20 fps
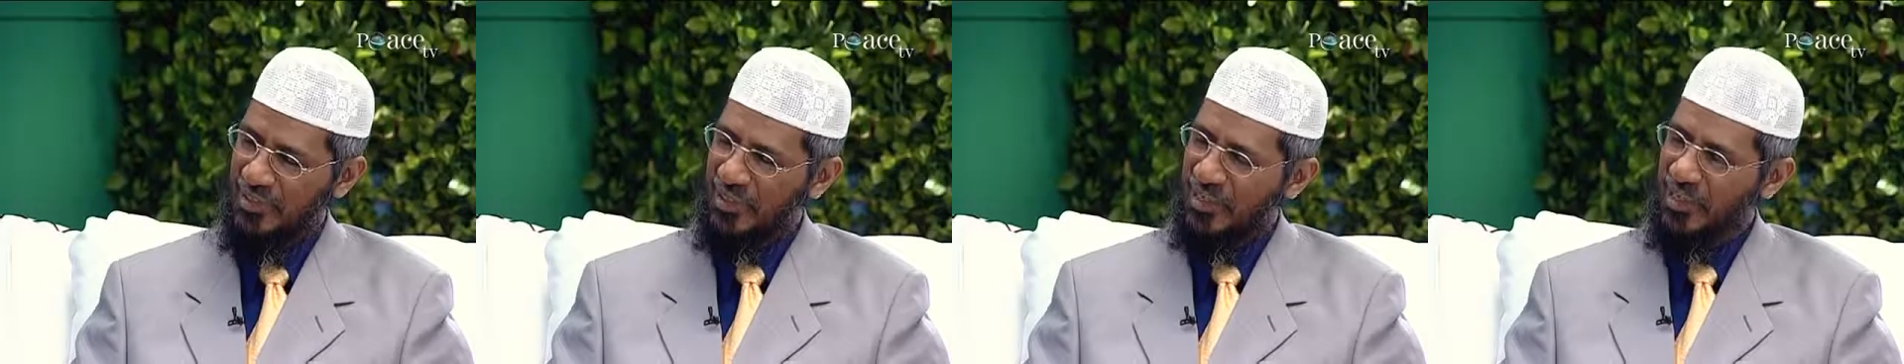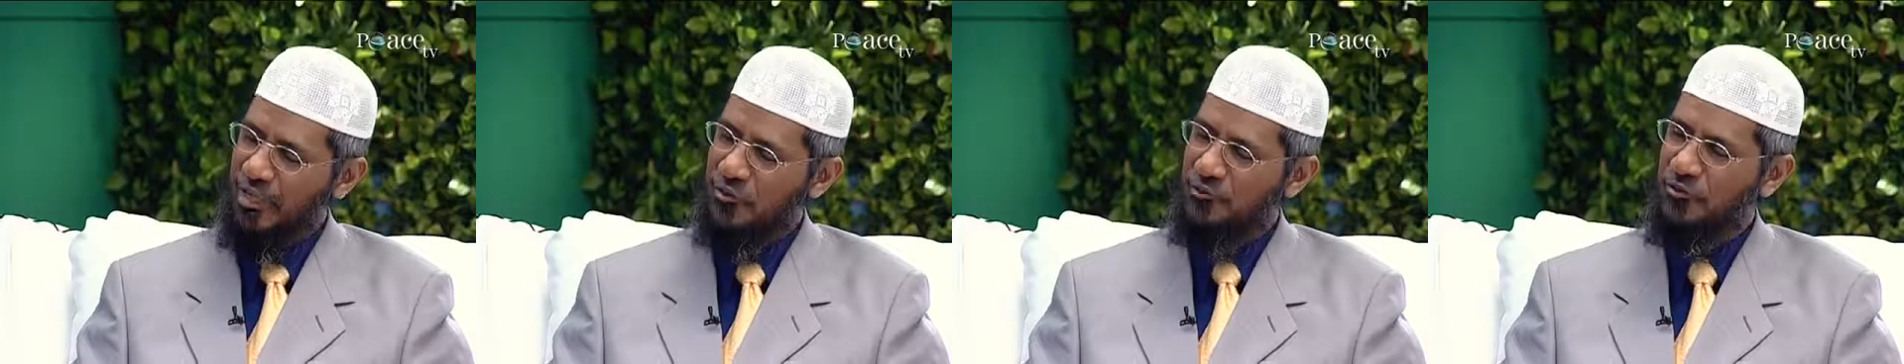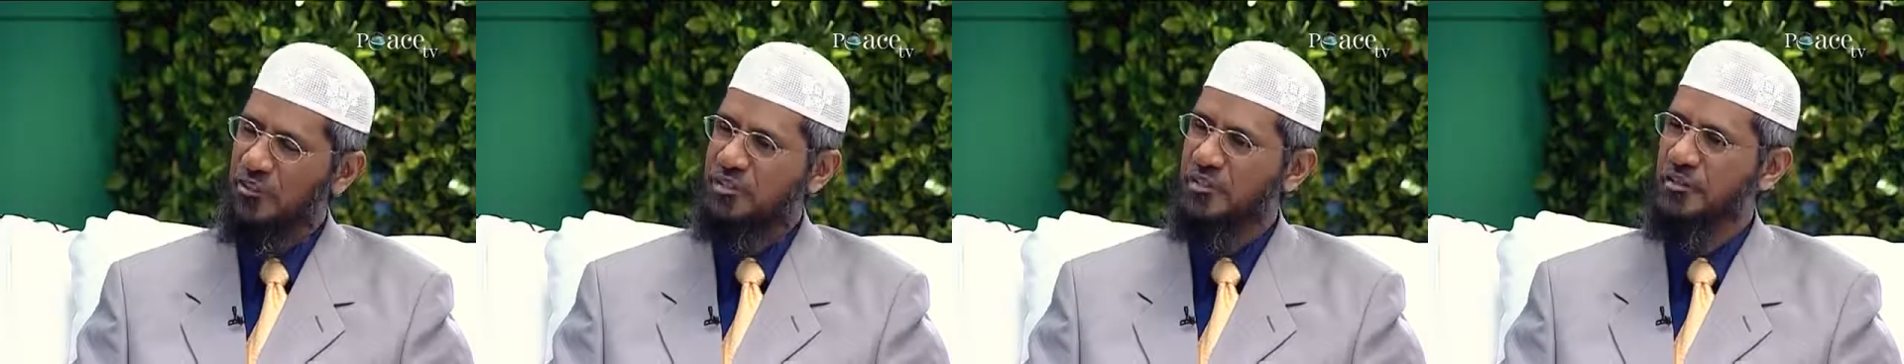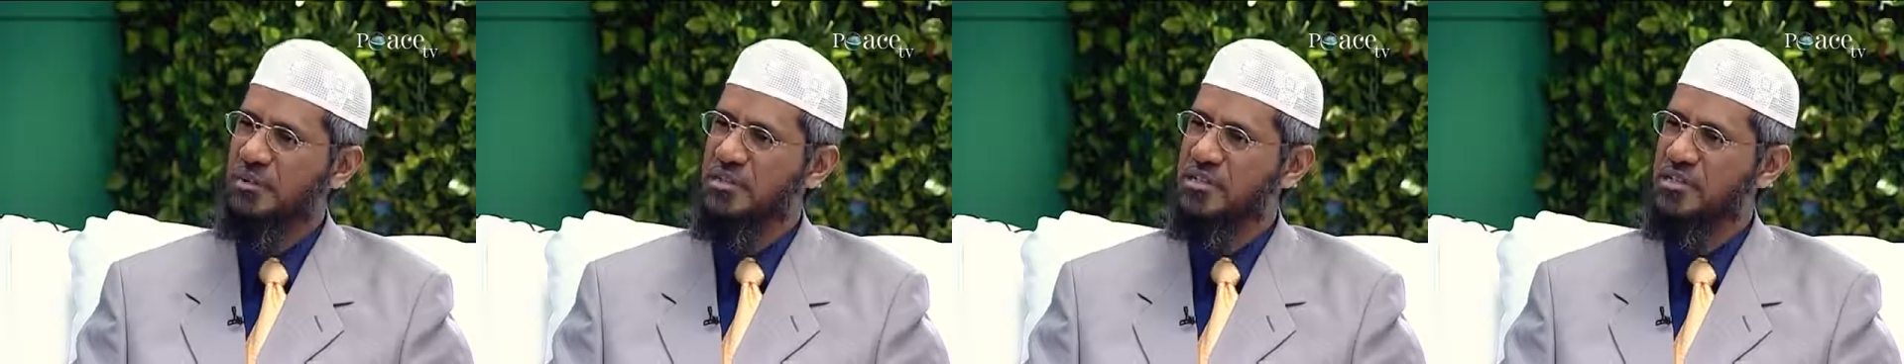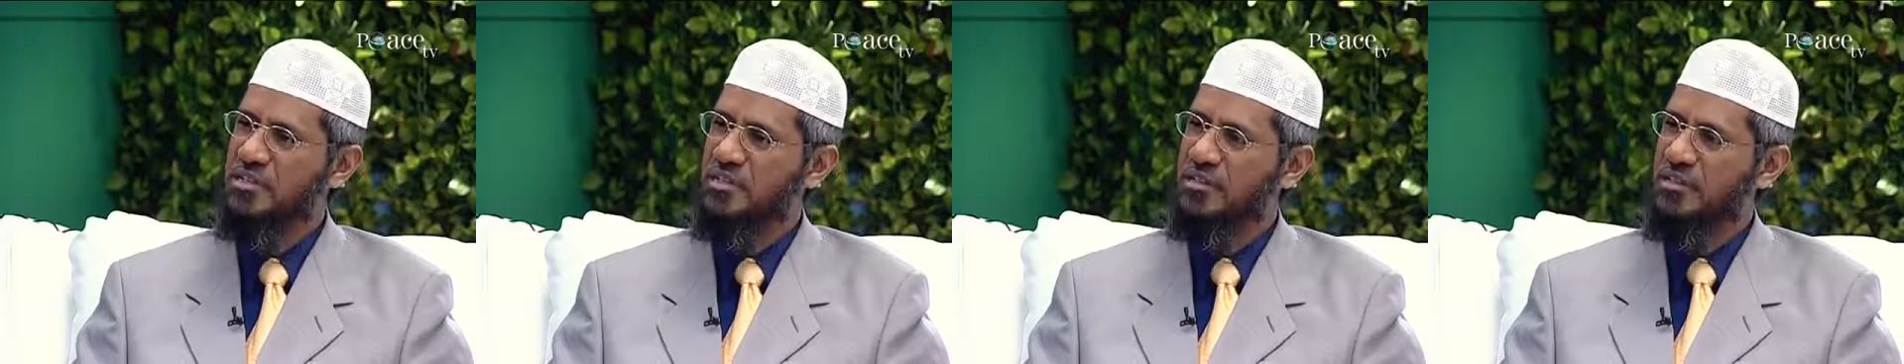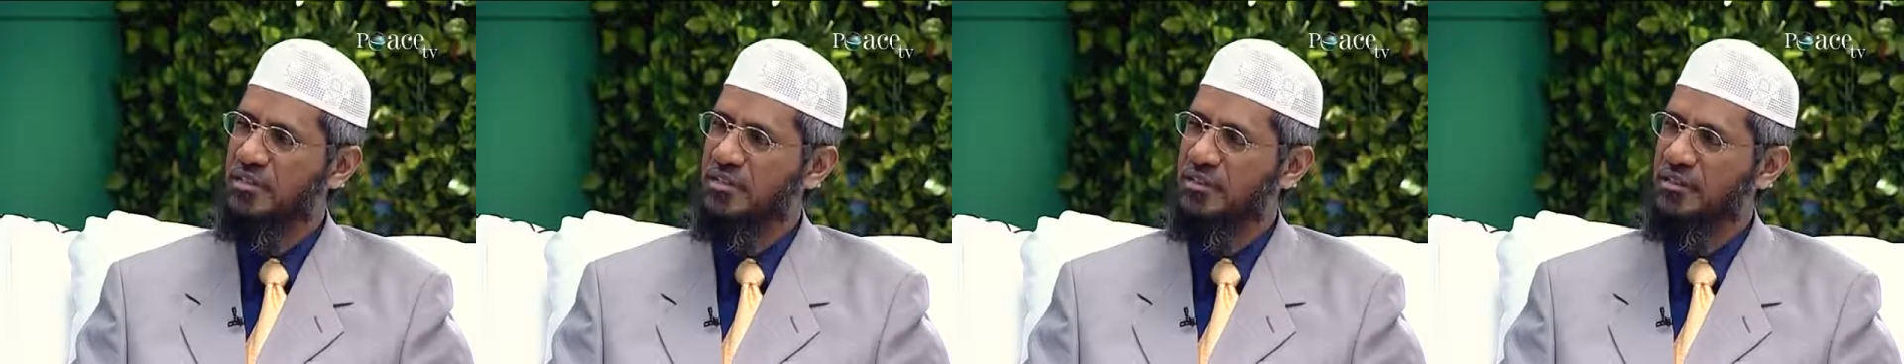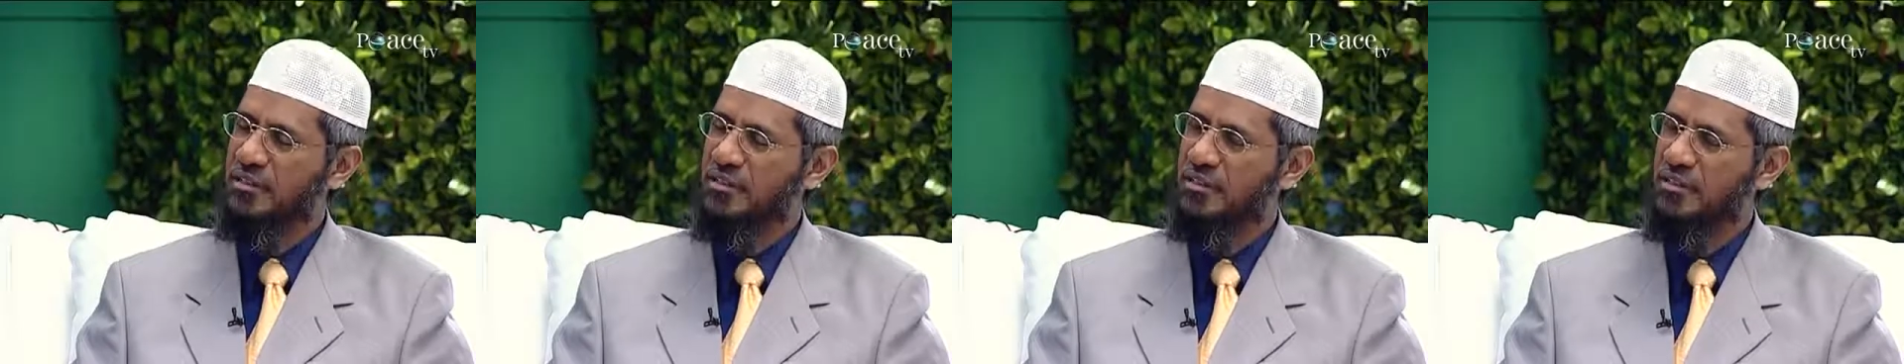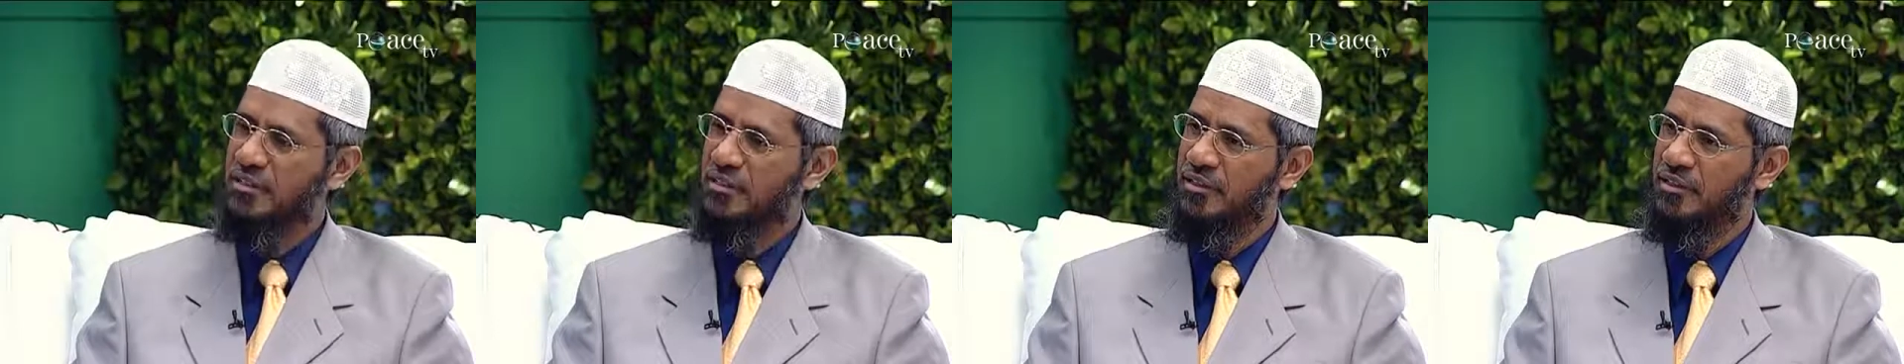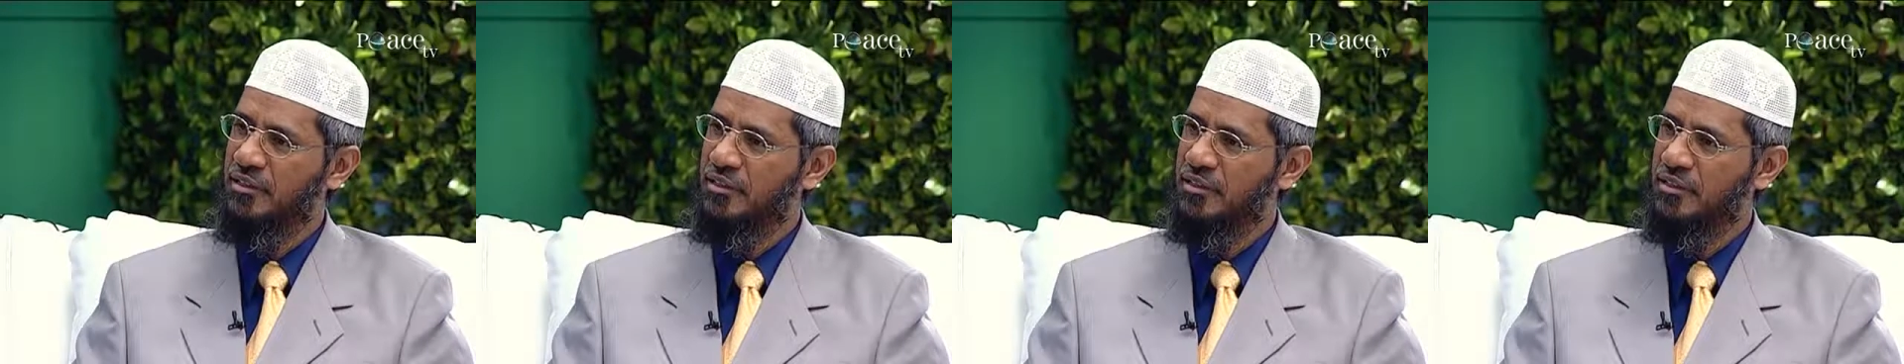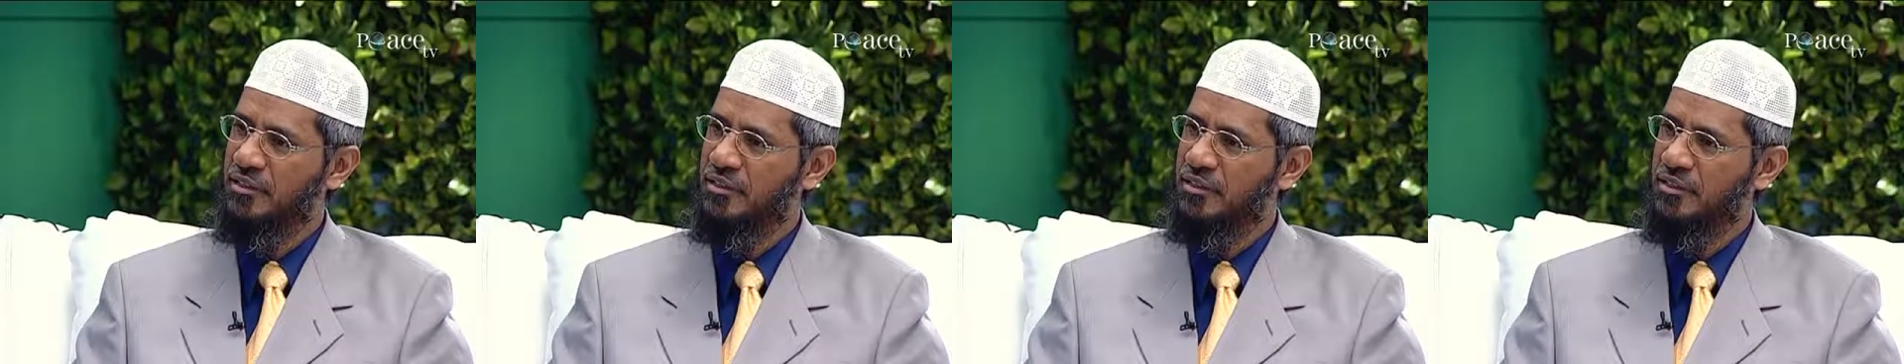It's further mentioned in
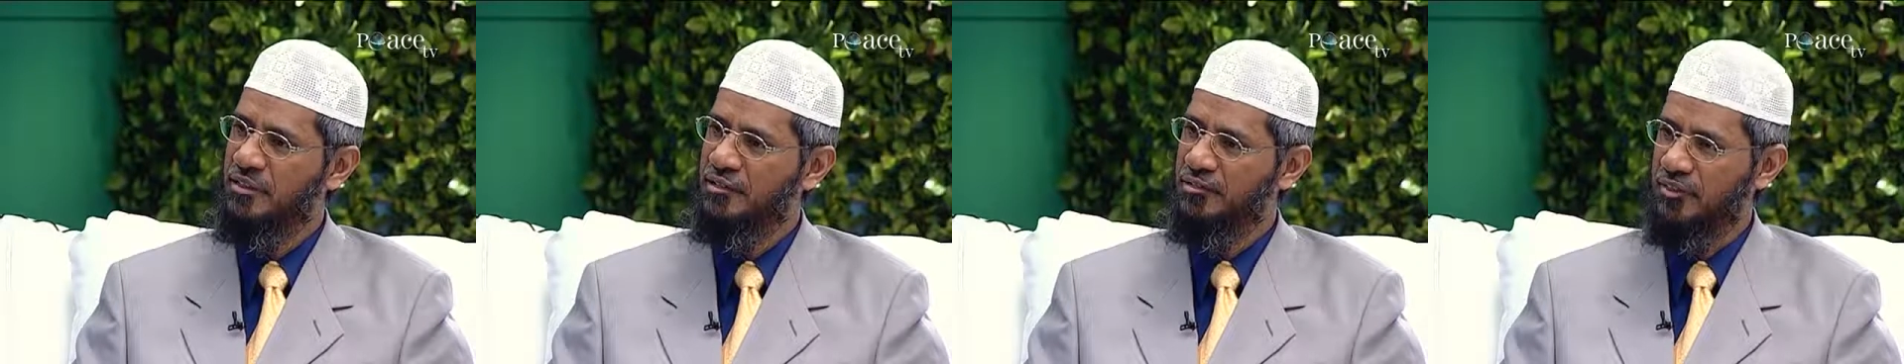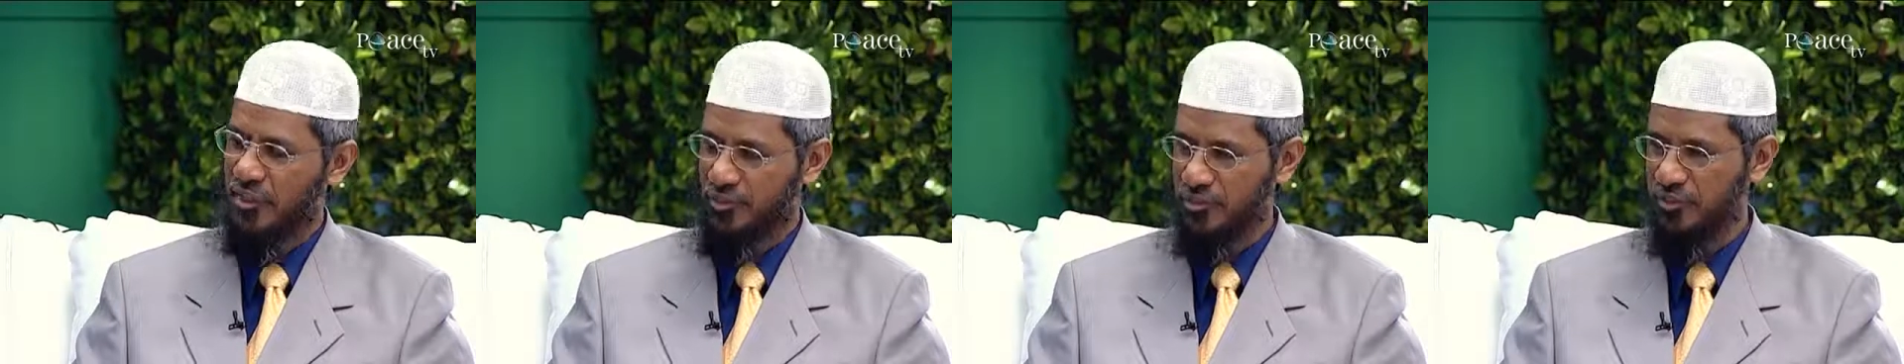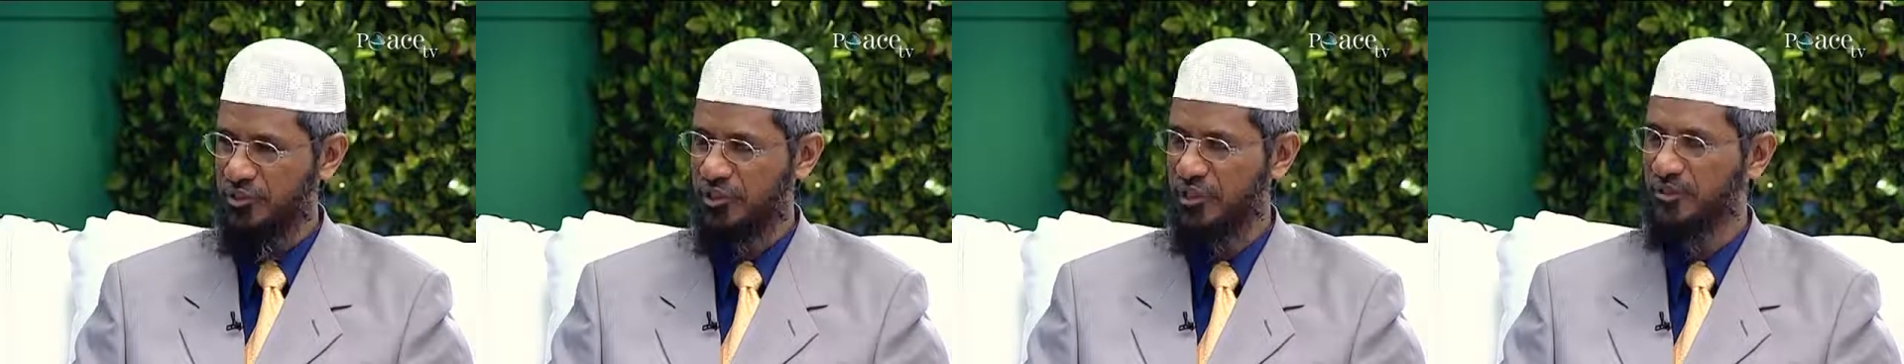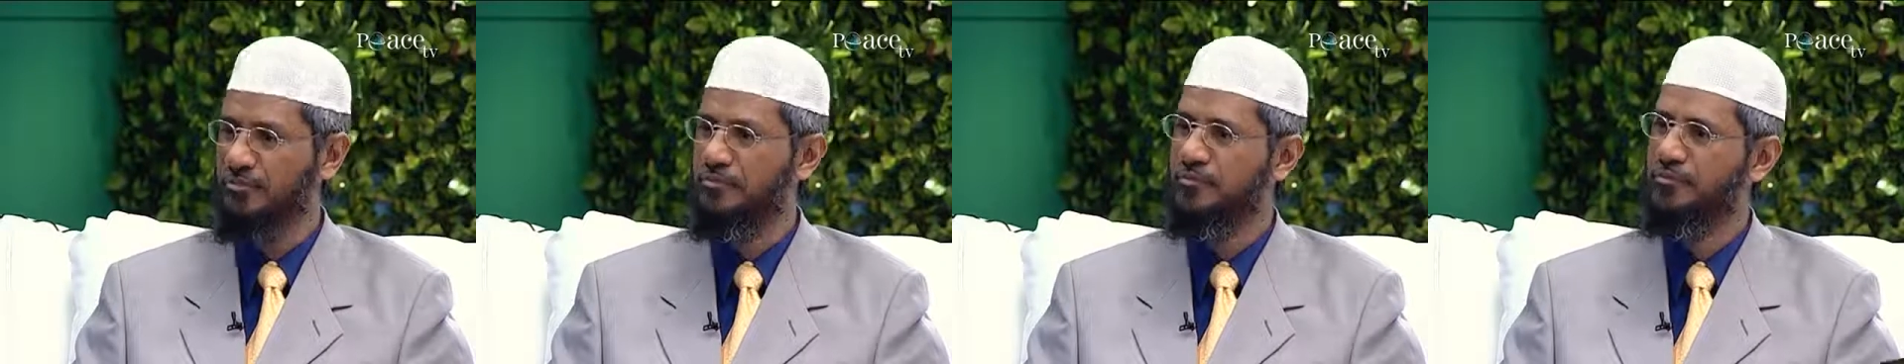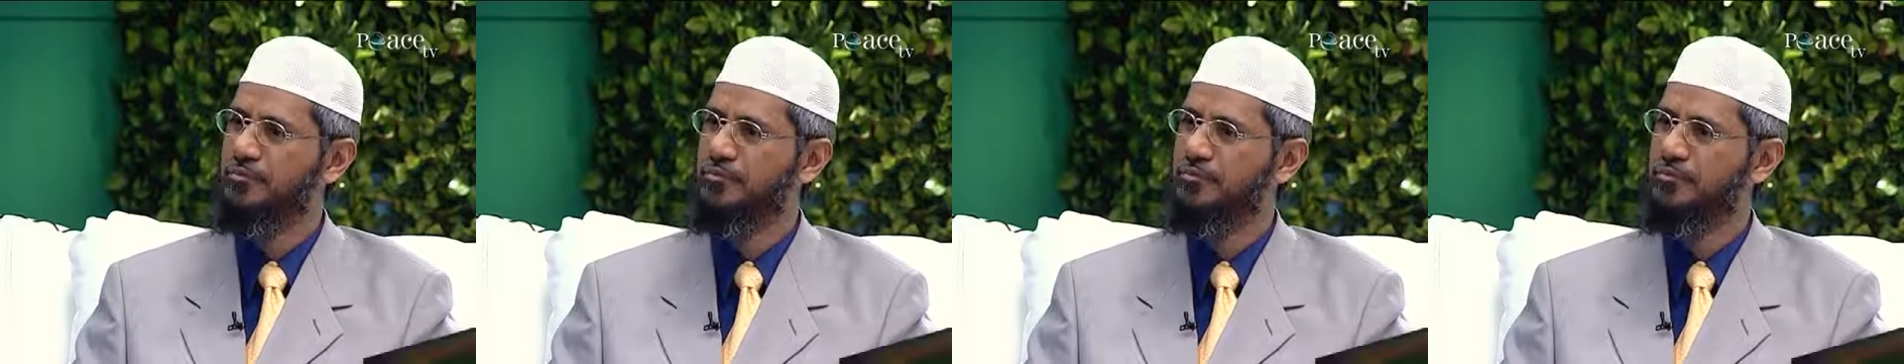Sahih Muslim,